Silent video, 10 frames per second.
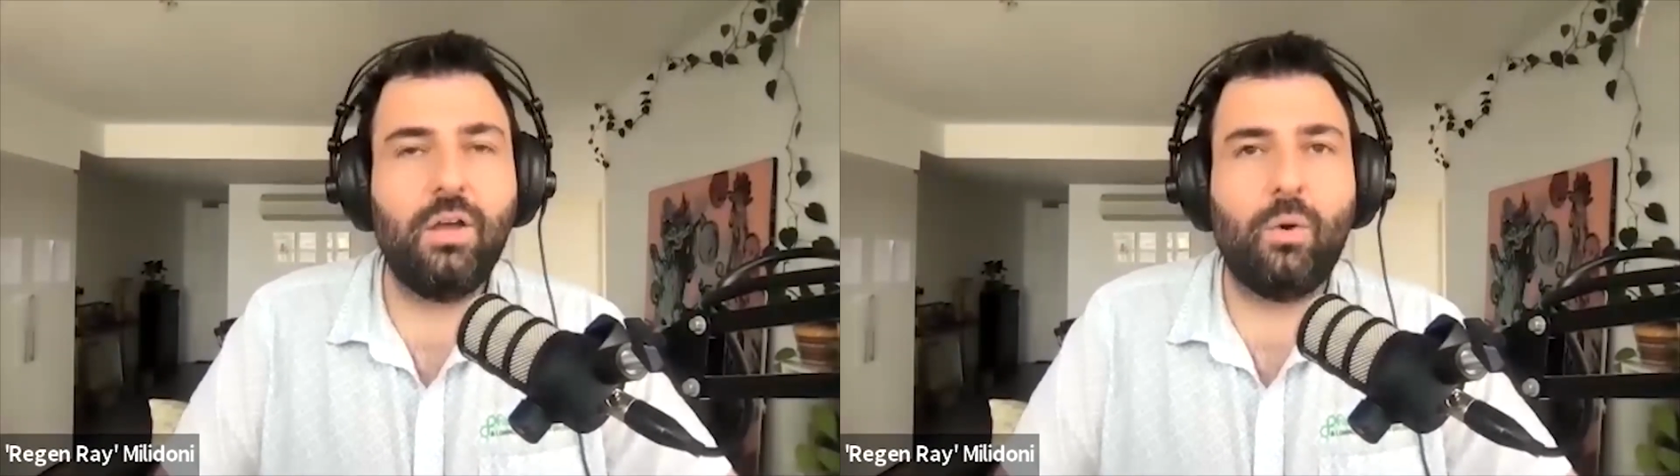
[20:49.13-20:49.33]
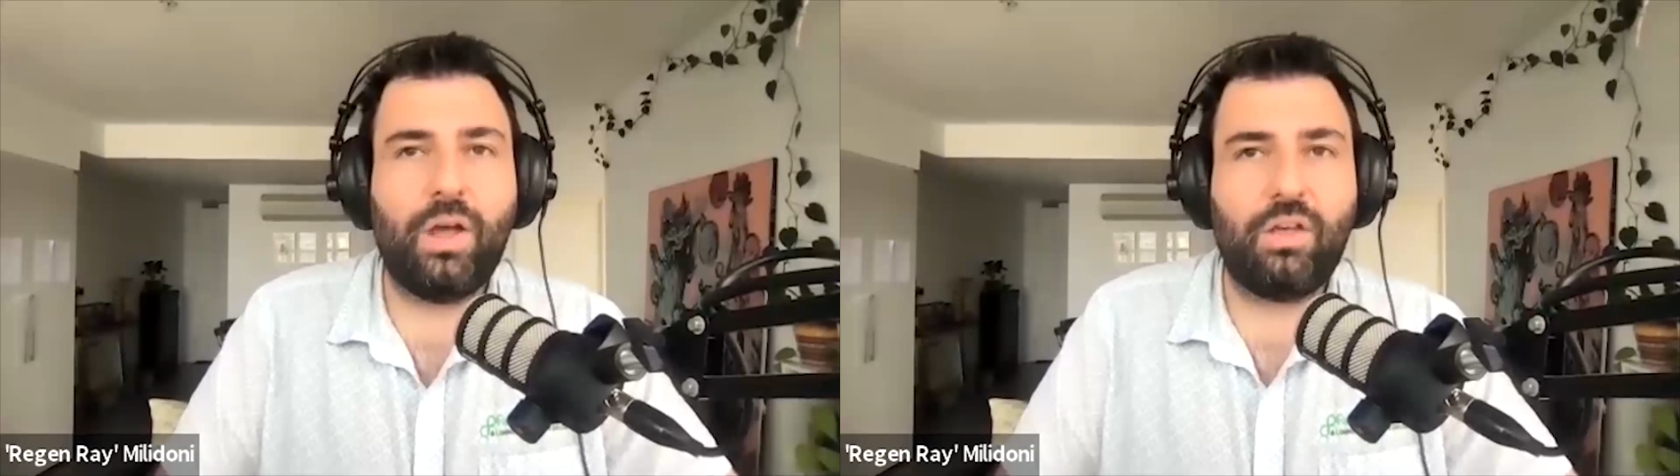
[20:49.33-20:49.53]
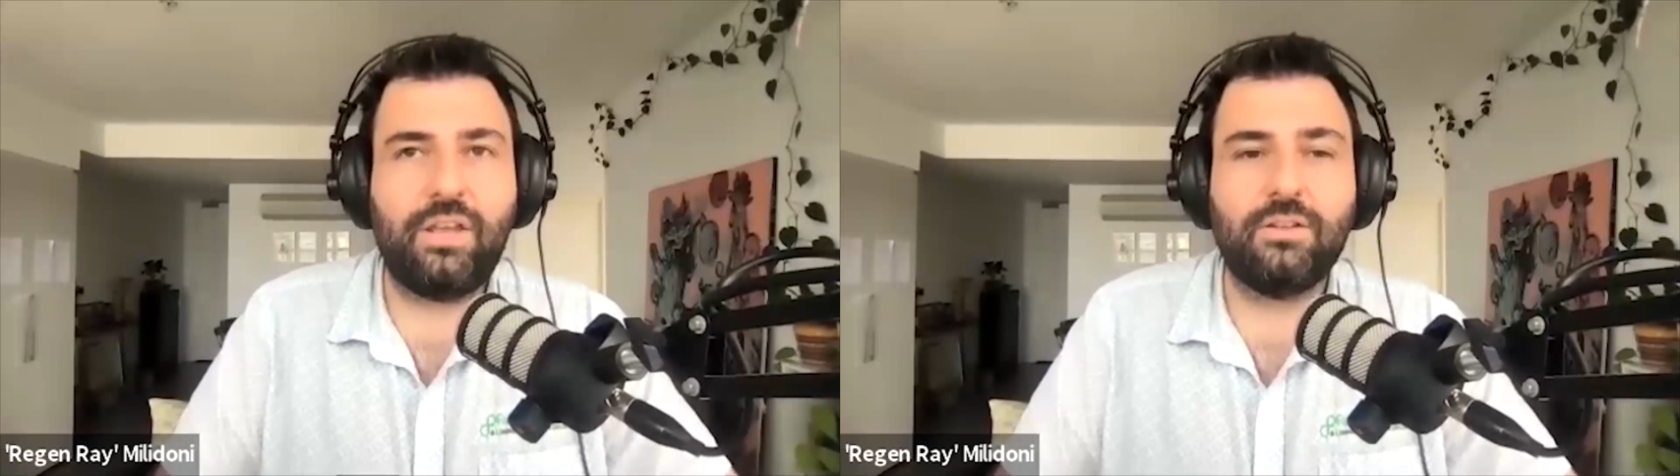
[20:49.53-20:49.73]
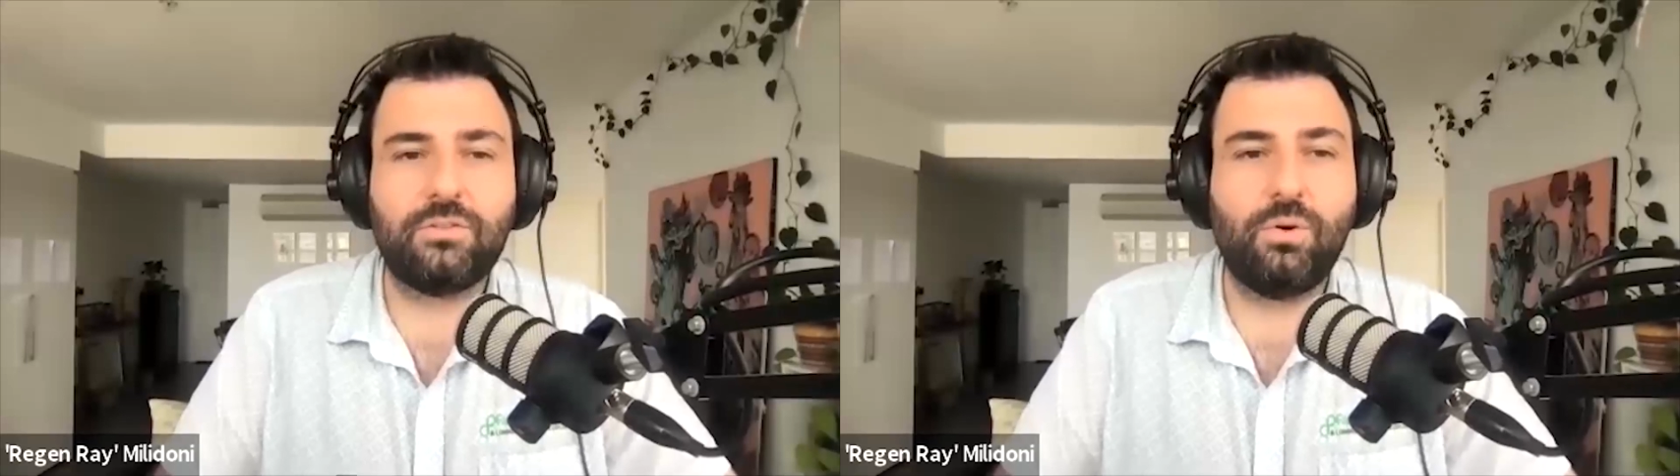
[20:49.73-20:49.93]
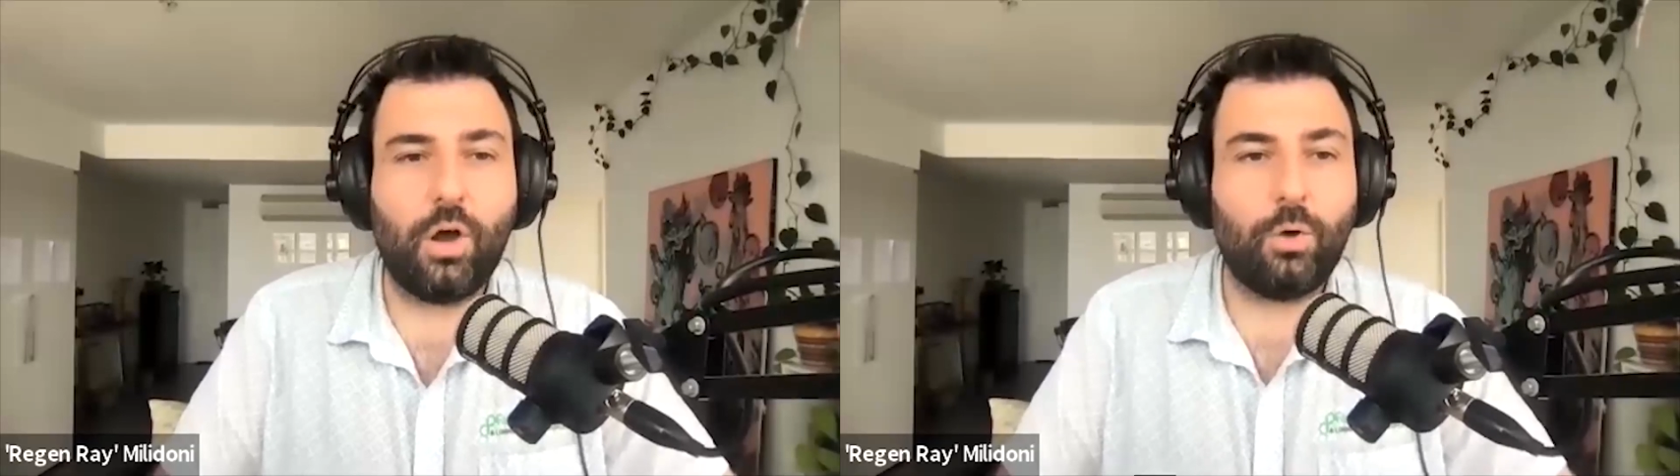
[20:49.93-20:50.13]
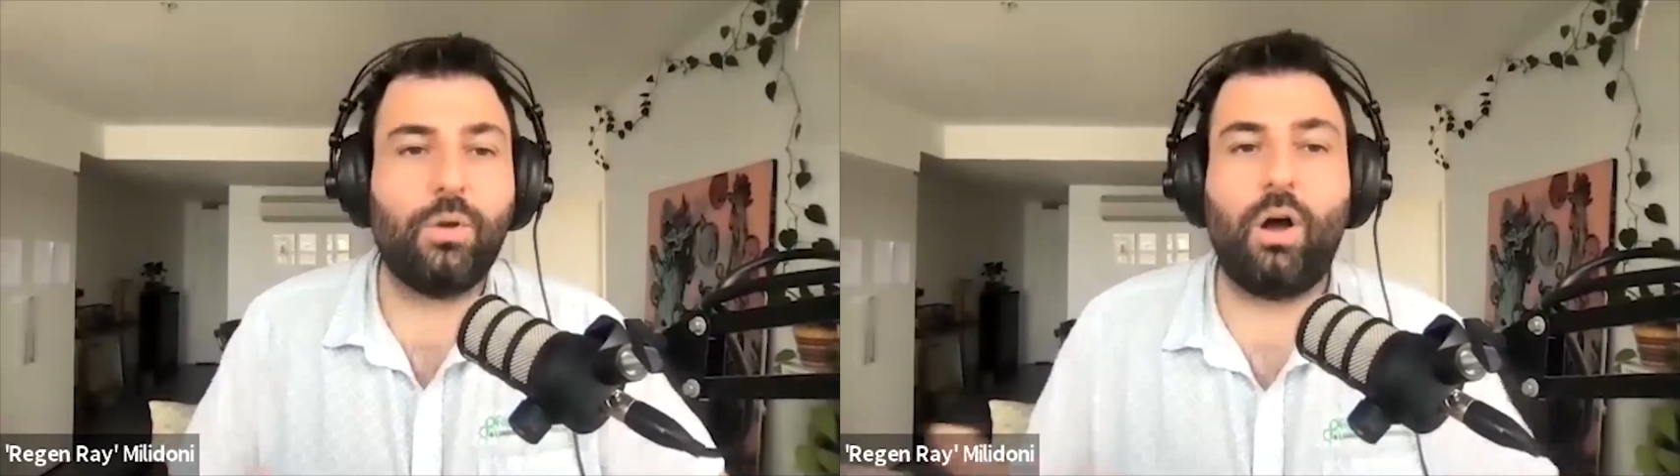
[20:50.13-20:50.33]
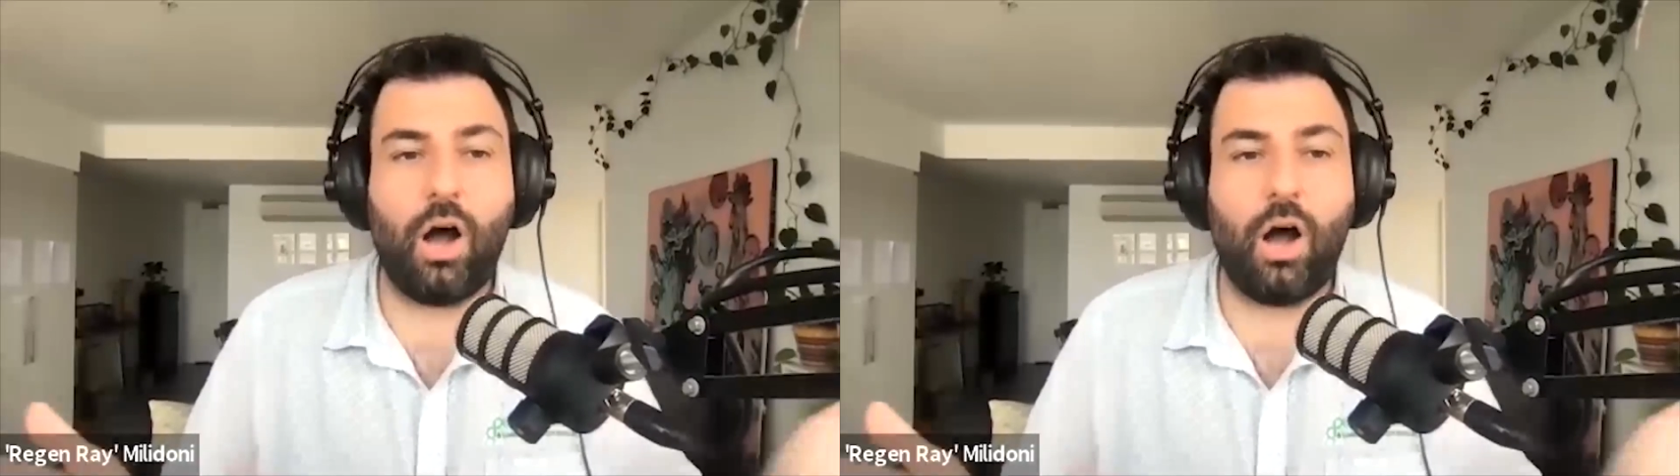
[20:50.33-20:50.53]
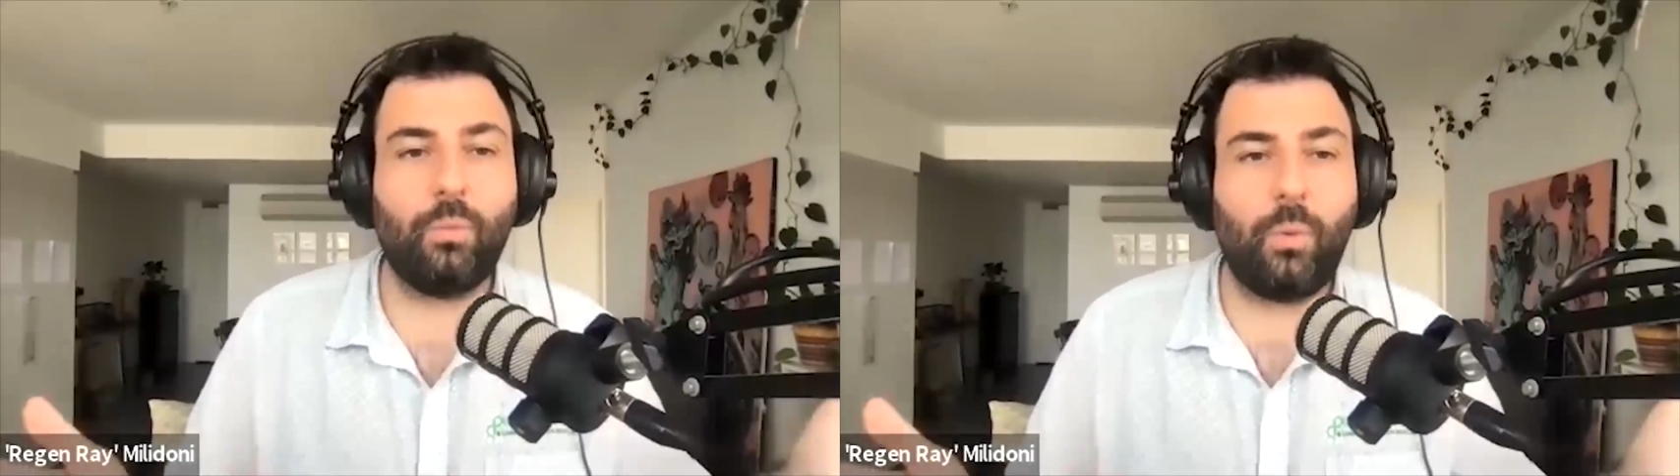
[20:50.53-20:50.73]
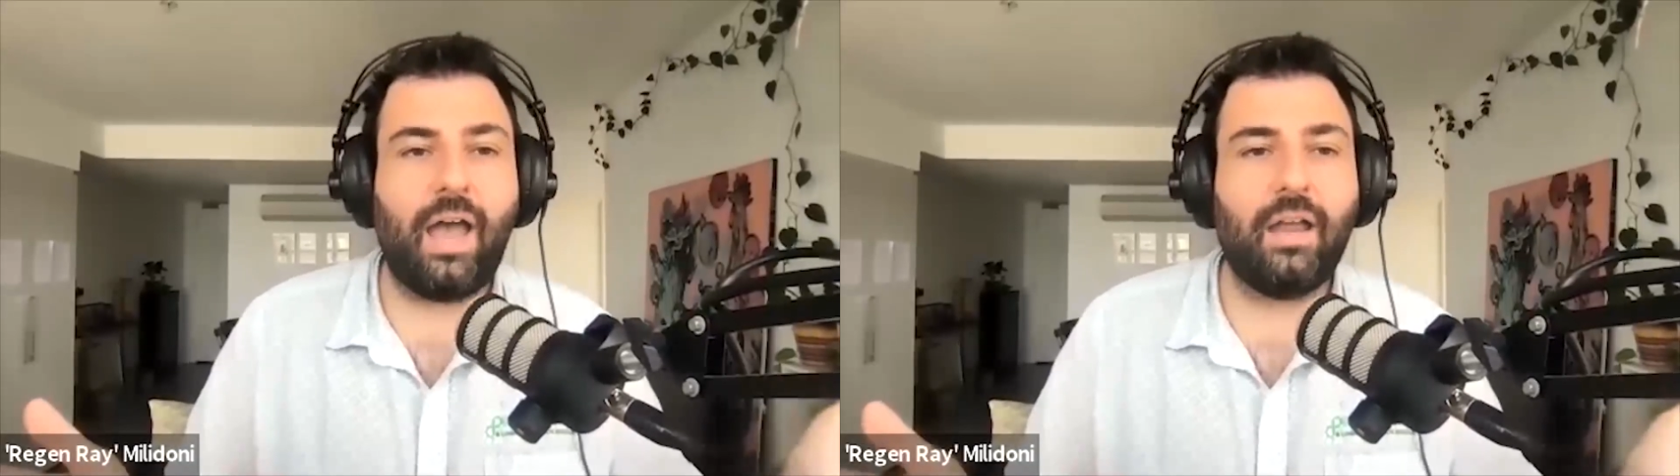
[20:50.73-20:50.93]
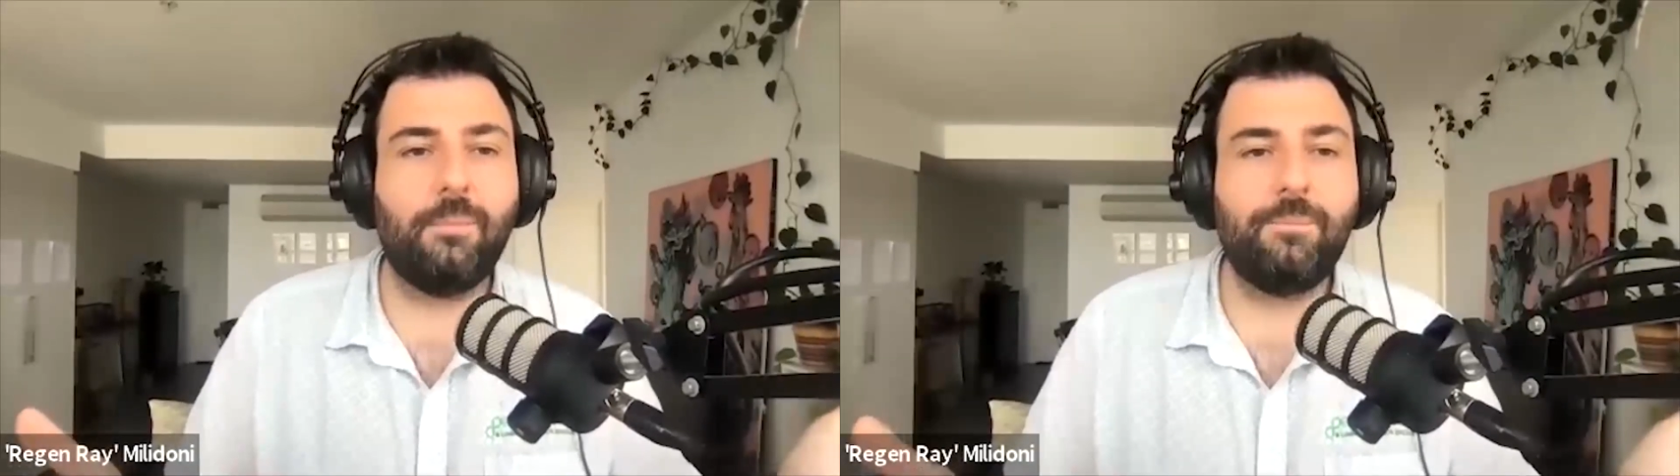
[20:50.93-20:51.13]
where things could go either
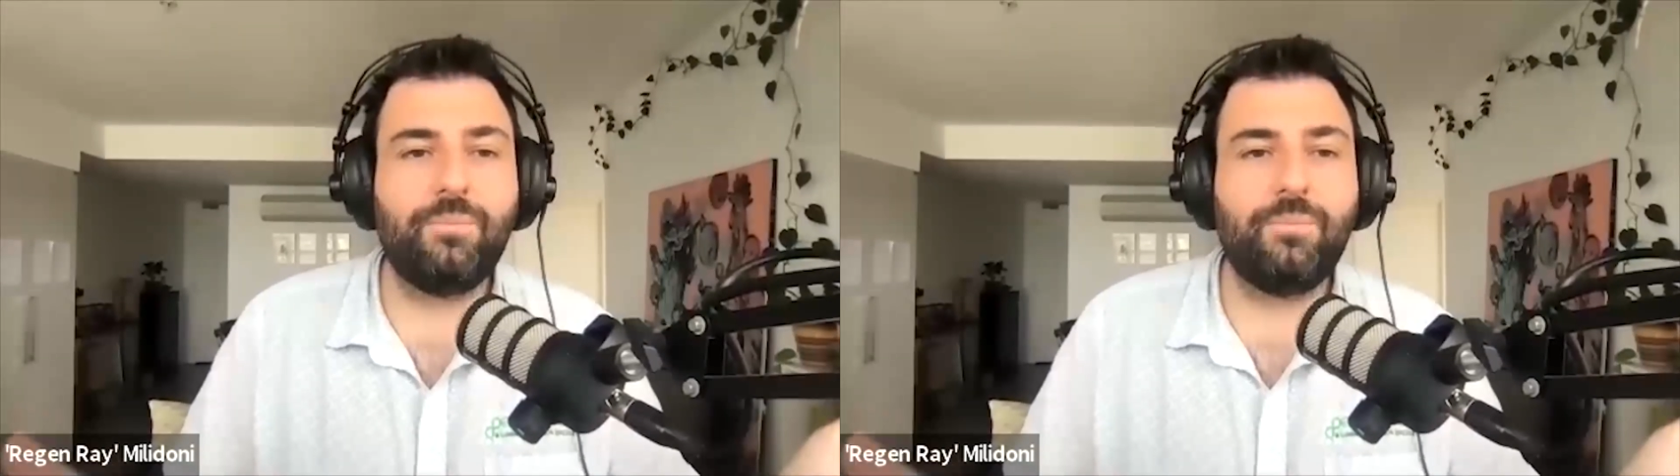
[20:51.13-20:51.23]
way.